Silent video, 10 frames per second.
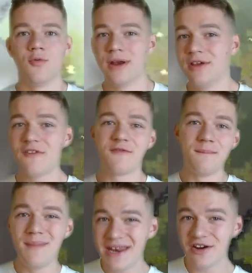When you have
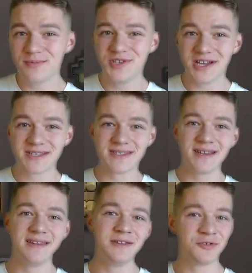many objects
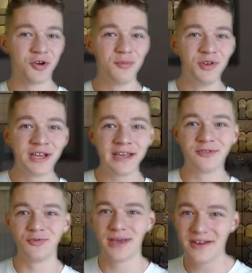that need to
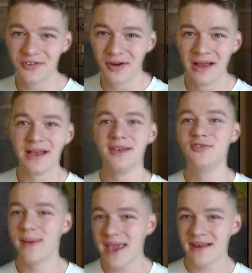communicate together,
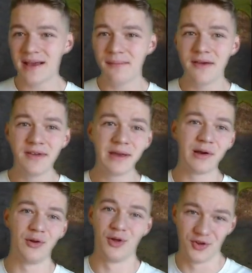you may end up having
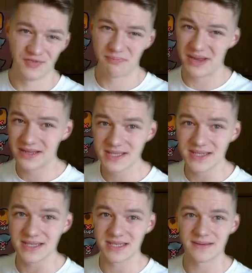a lot of
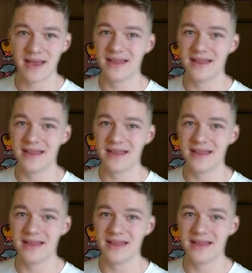dependencies,